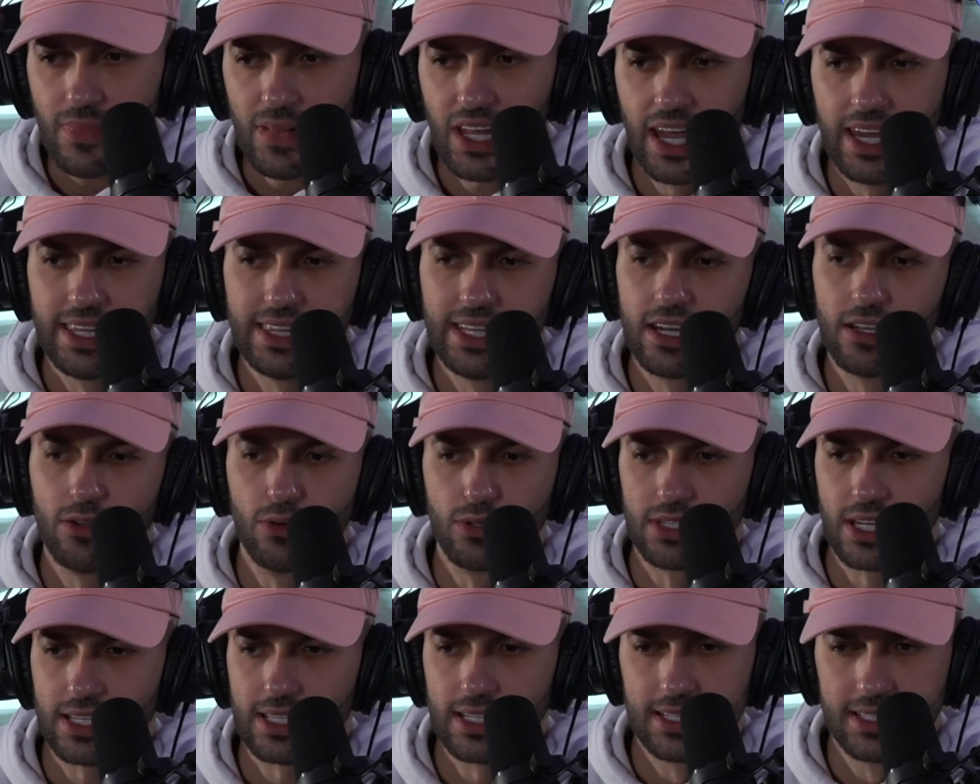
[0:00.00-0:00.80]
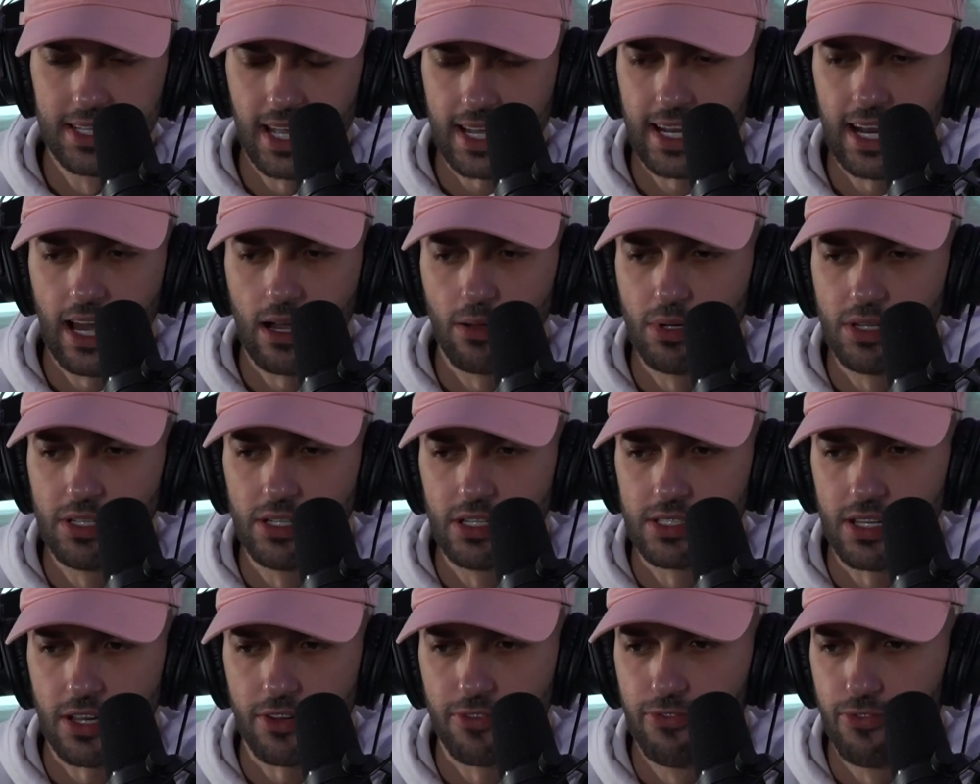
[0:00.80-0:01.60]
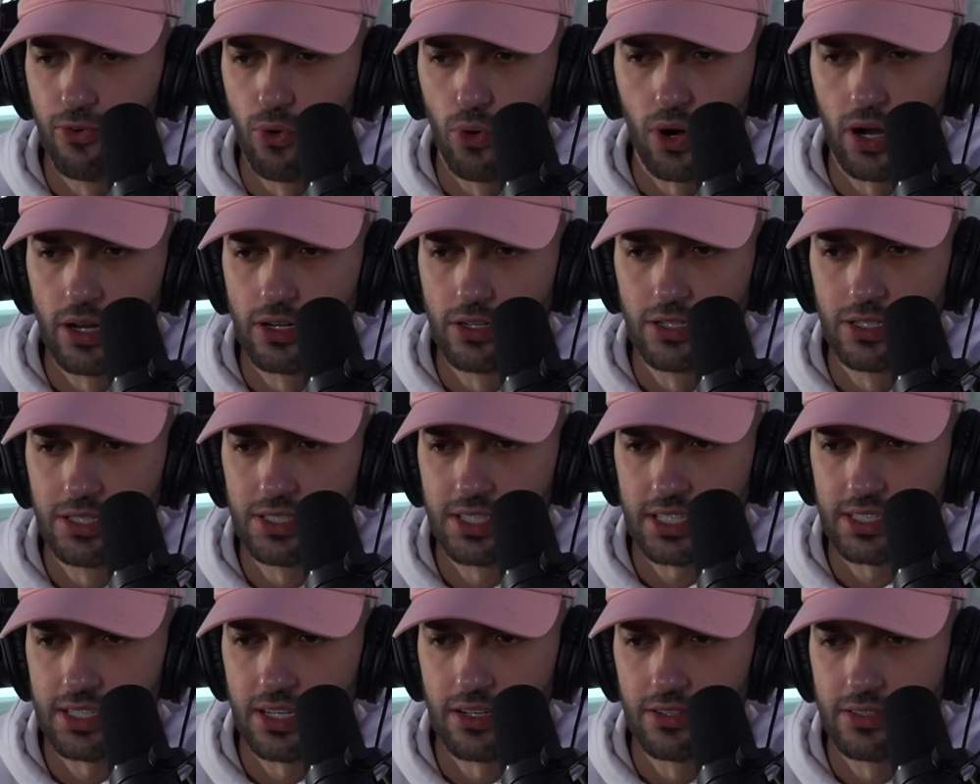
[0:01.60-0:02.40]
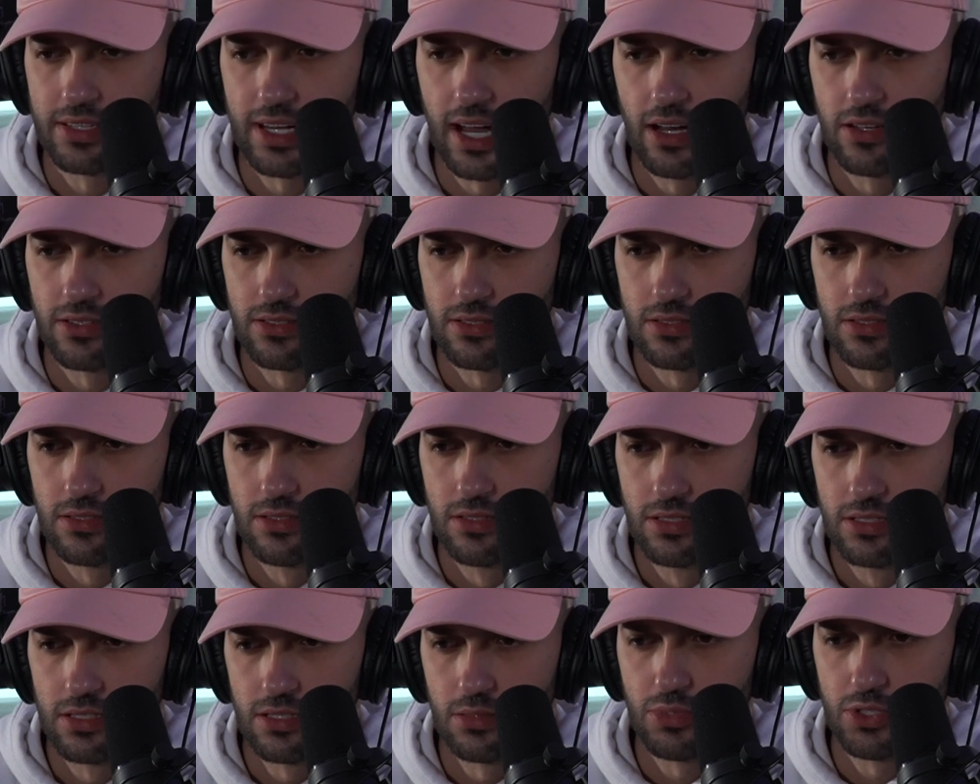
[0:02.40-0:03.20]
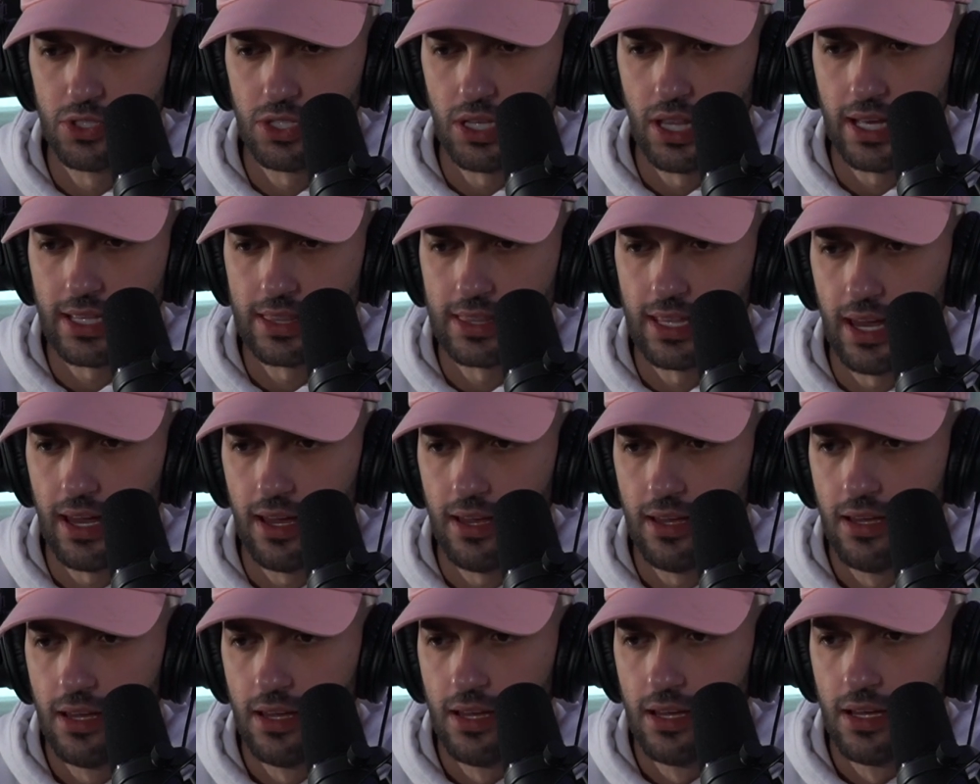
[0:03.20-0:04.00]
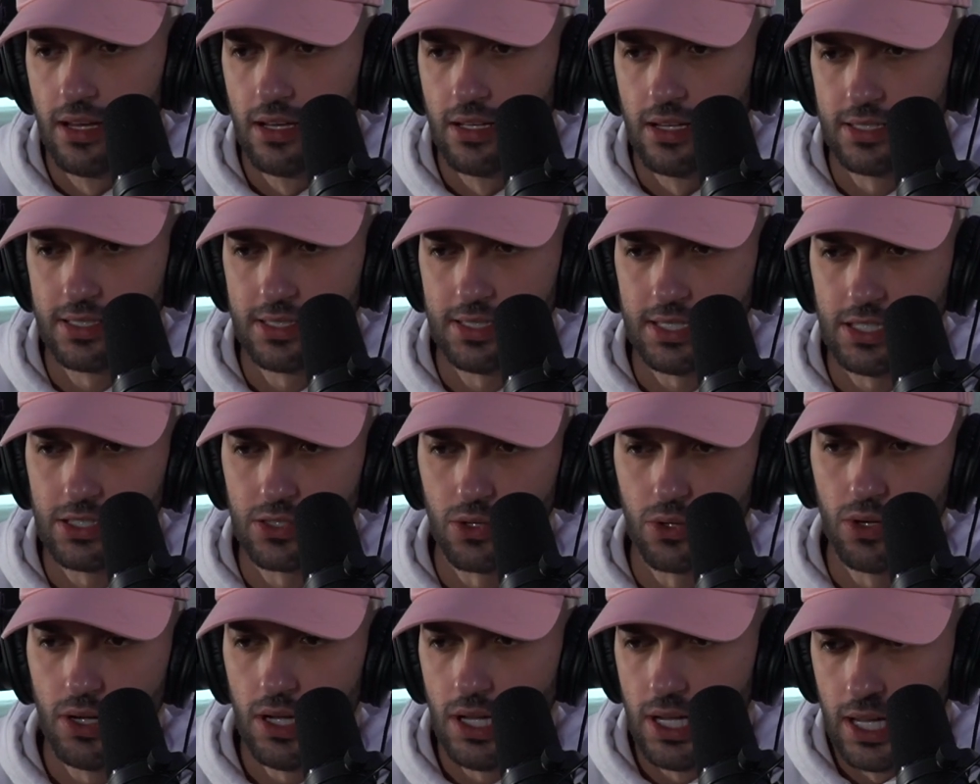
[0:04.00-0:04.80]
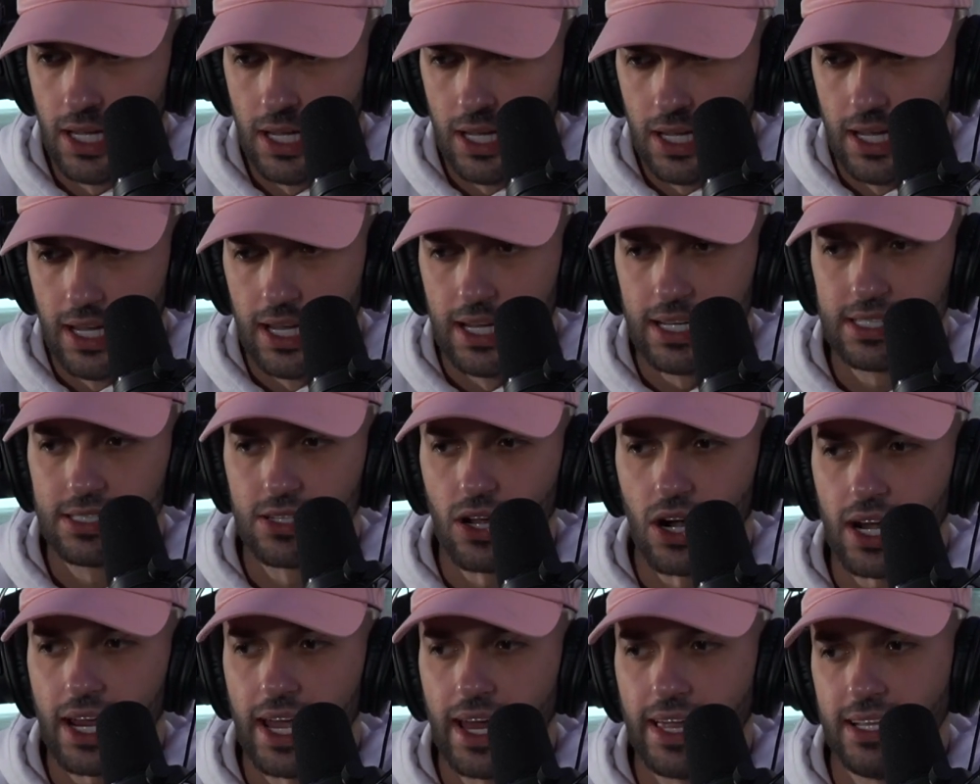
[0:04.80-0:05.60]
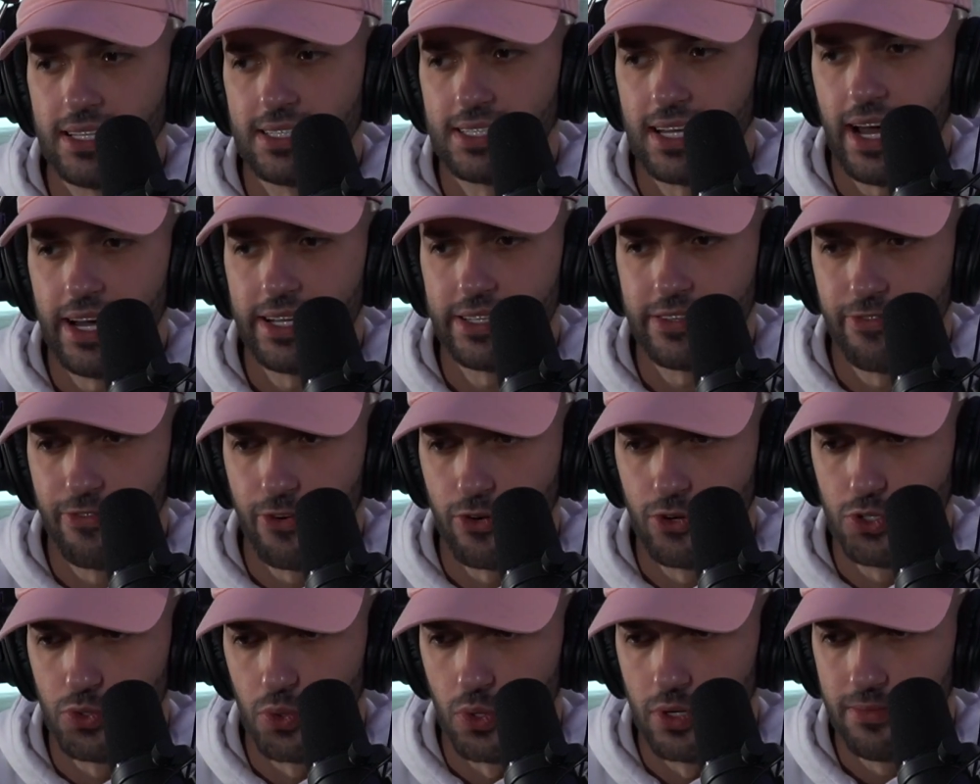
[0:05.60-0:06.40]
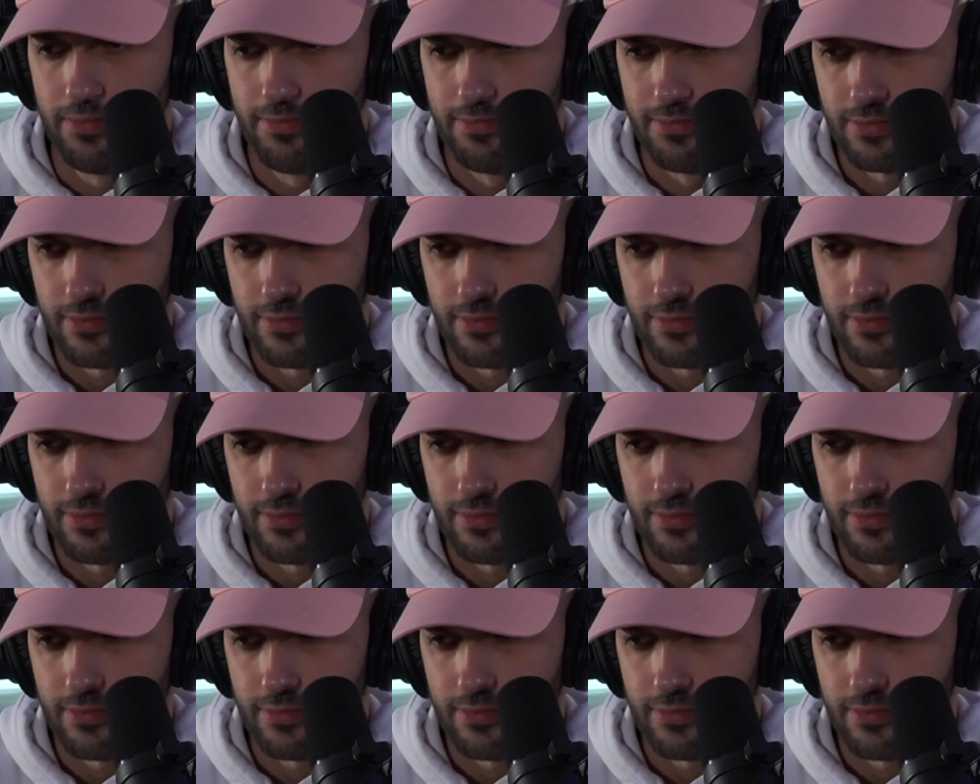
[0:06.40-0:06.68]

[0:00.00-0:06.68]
And then it was like the second album, he does like 400, 600,000, some shit like that. Let's see. So it's Dark Hell is High is the first one.